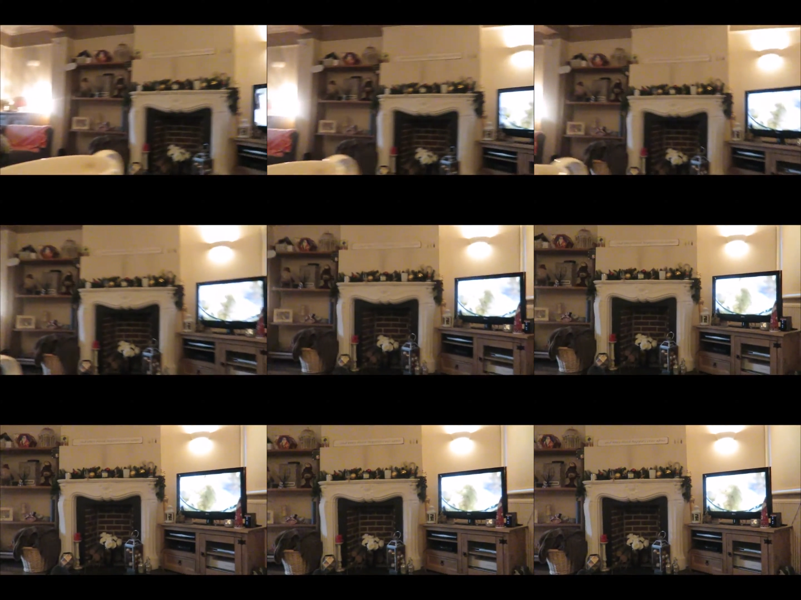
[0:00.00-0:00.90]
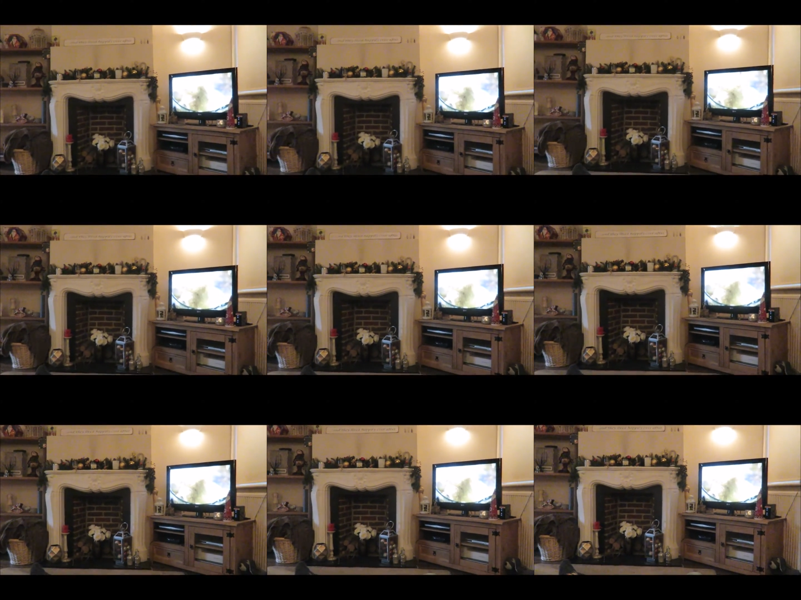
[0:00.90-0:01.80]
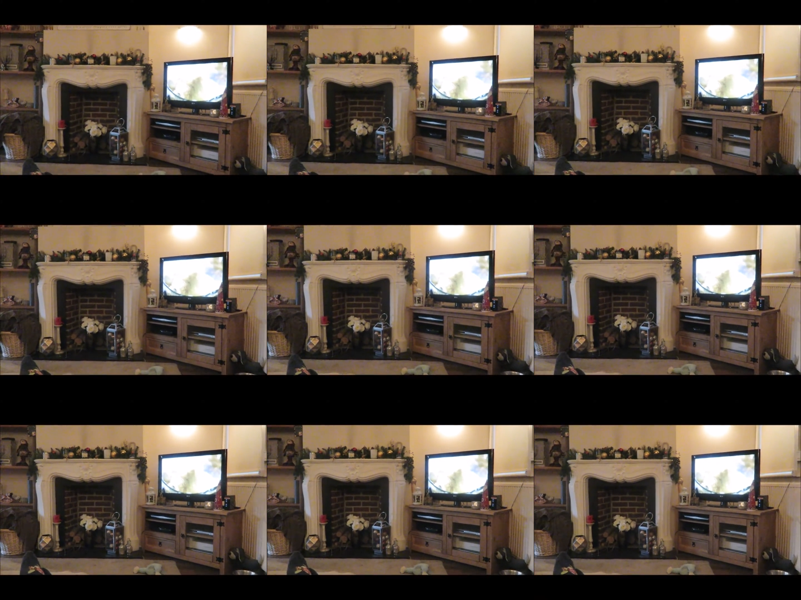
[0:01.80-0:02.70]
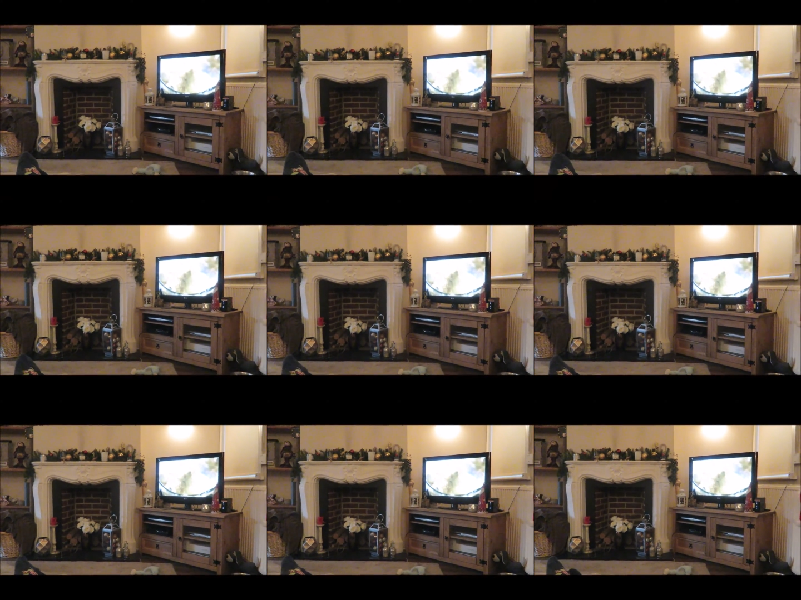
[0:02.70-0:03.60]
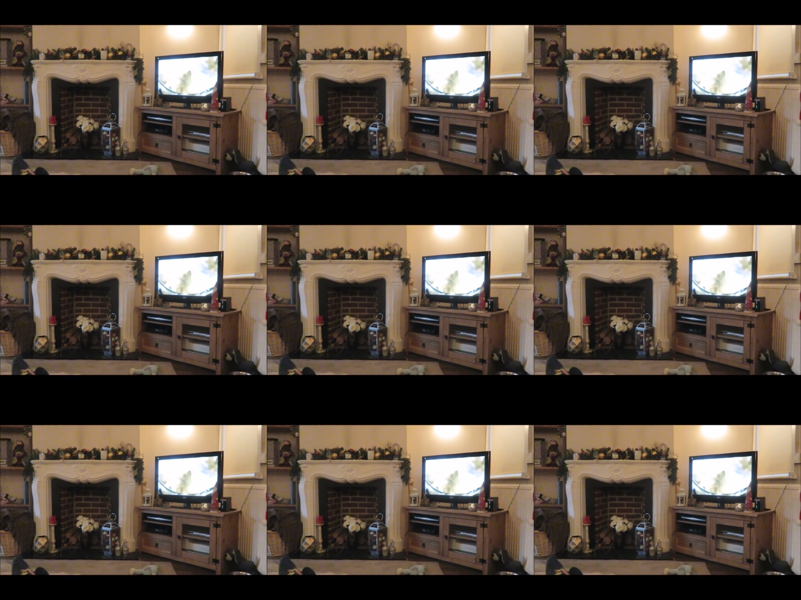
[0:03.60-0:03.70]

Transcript: [unreadable: no face in view]